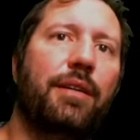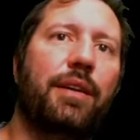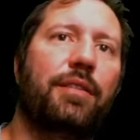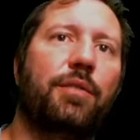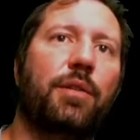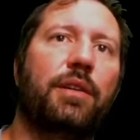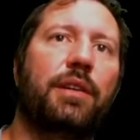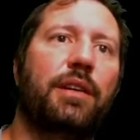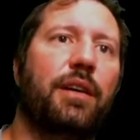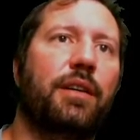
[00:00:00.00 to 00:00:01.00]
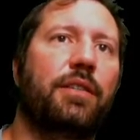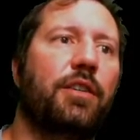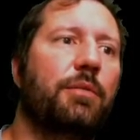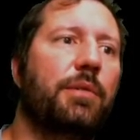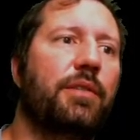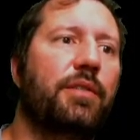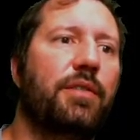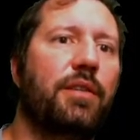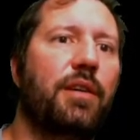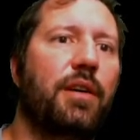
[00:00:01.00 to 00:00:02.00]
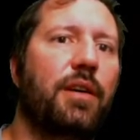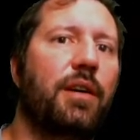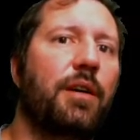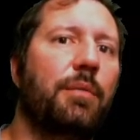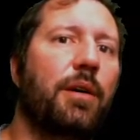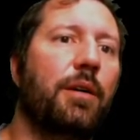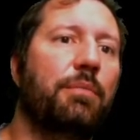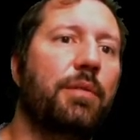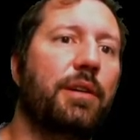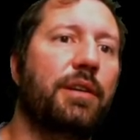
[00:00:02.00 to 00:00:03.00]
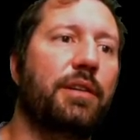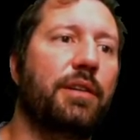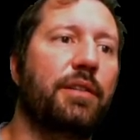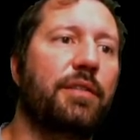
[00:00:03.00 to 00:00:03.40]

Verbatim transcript: historically, October's um, are pretty good.